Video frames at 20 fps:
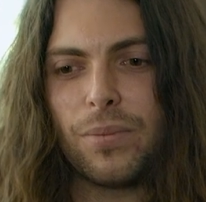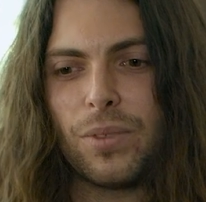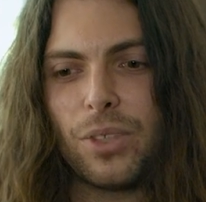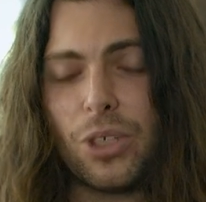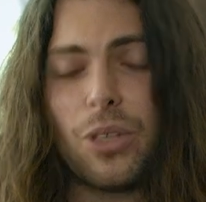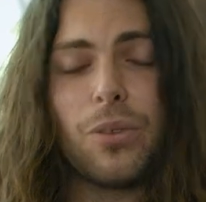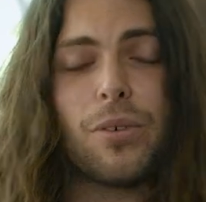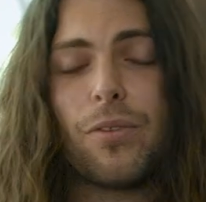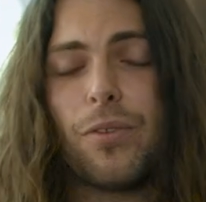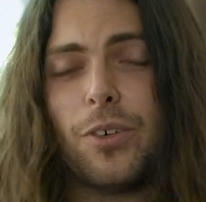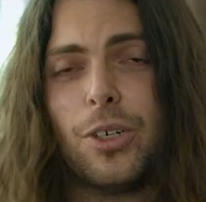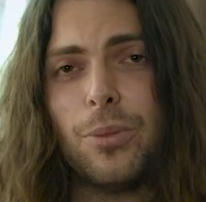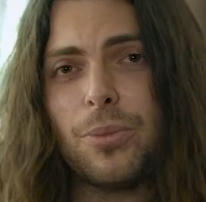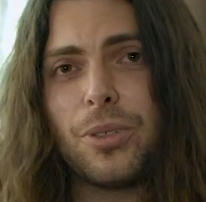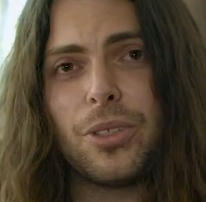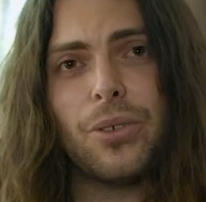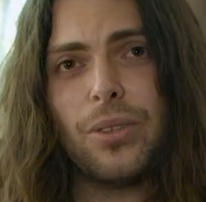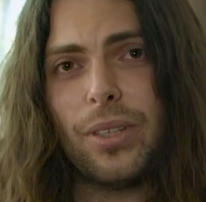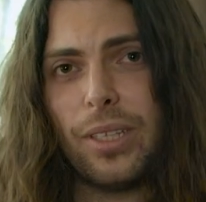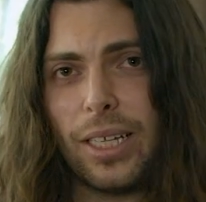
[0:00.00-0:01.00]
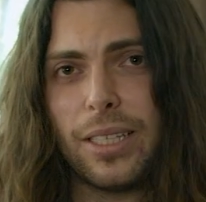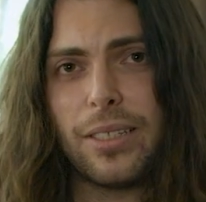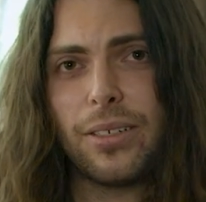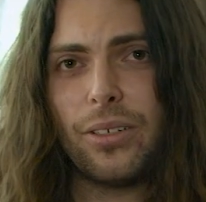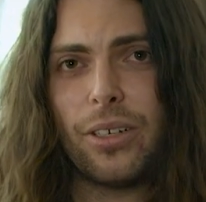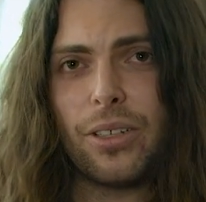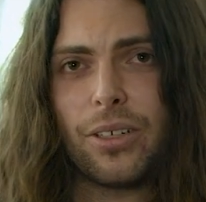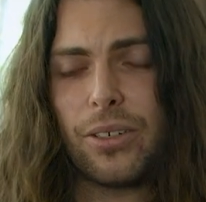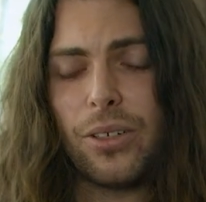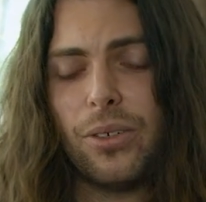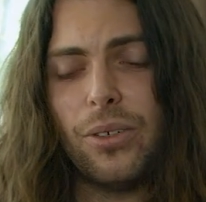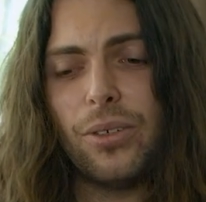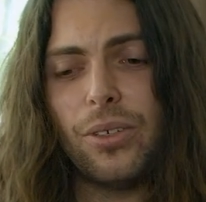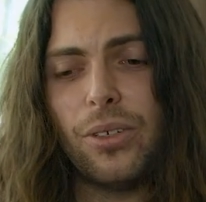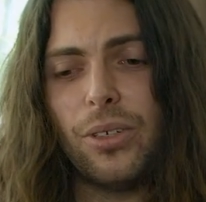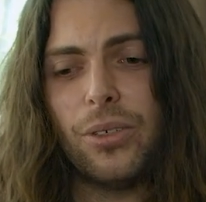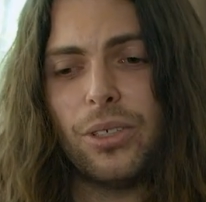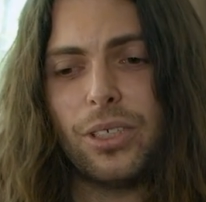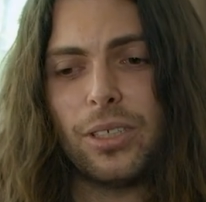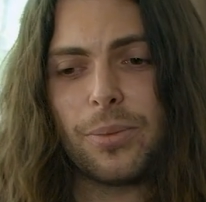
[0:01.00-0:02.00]
genre film. So that's another
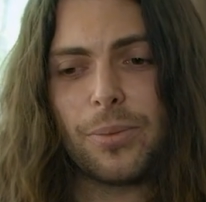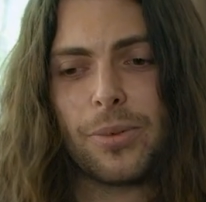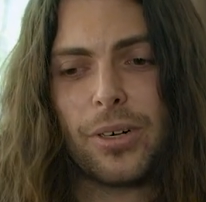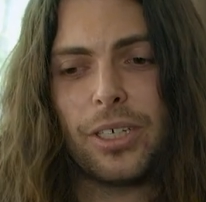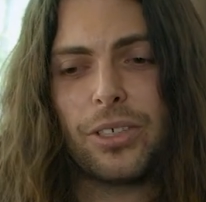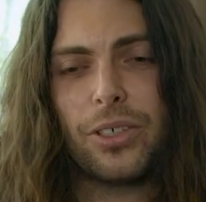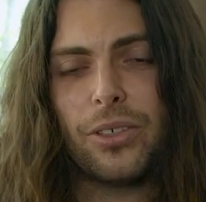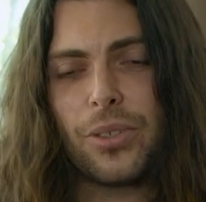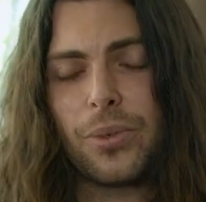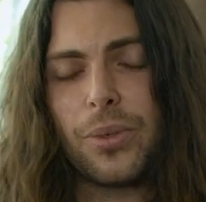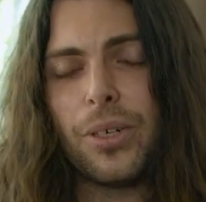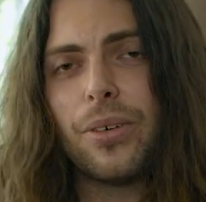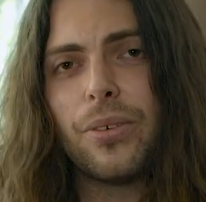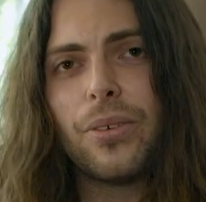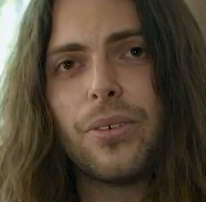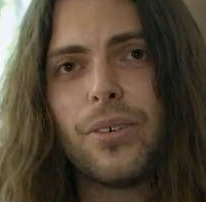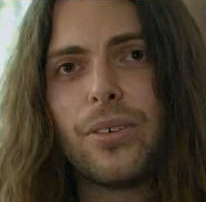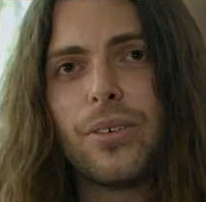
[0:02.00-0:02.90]
huge inspiration as well.